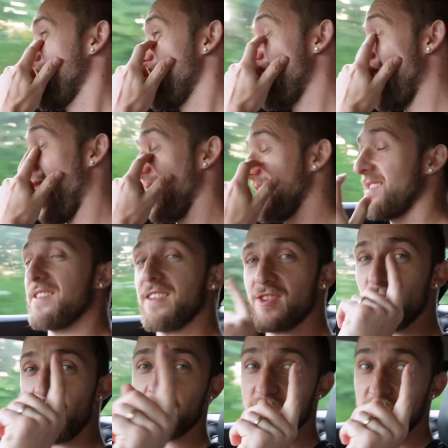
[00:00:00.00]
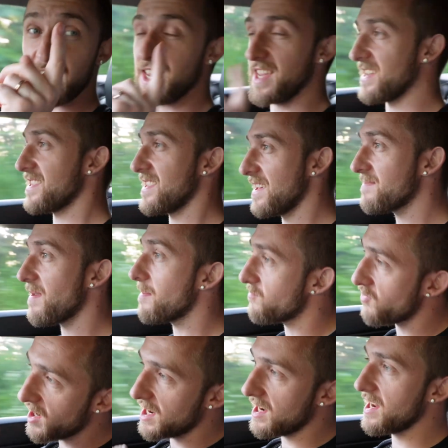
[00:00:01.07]
Yeah, you'll see. I'm
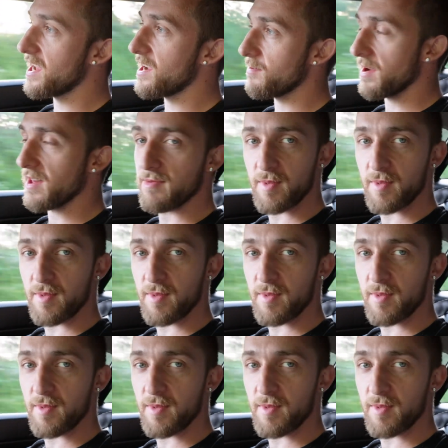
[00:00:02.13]
bringing Leah with